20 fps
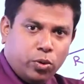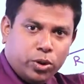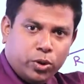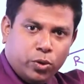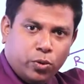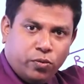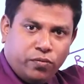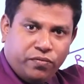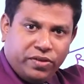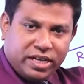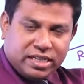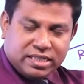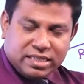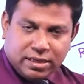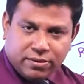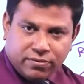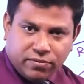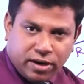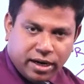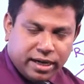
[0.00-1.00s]
you fix
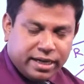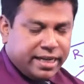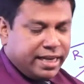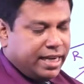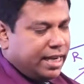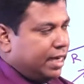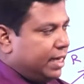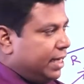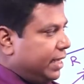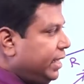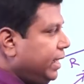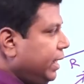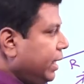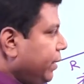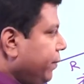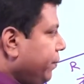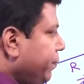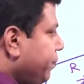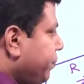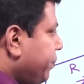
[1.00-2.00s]
it
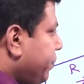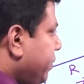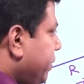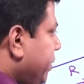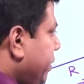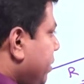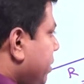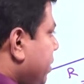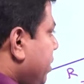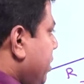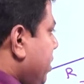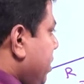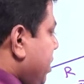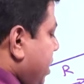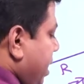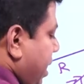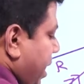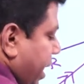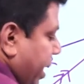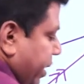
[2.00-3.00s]
vertically,
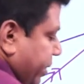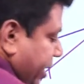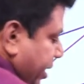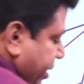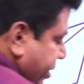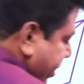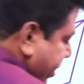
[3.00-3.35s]
and then